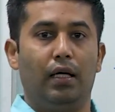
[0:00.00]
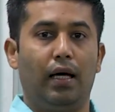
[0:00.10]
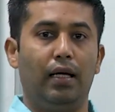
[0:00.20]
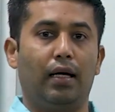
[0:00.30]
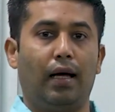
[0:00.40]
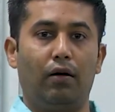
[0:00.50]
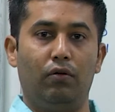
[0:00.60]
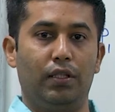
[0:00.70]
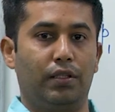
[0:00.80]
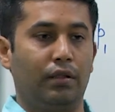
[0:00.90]
area
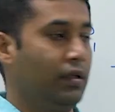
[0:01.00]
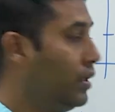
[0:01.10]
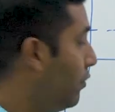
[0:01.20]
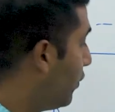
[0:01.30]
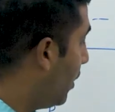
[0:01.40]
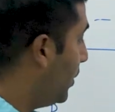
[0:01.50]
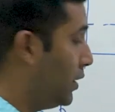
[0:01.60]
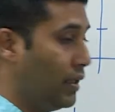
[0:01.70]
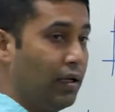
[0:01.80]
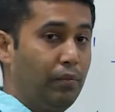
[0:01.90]
calculation from
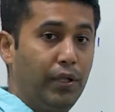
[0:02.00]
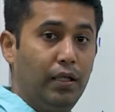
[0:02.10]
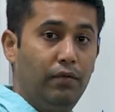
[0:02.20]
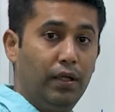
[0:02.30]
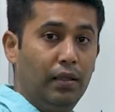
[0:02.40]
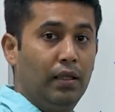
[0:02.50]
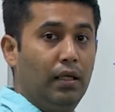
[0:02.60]
integral PdV.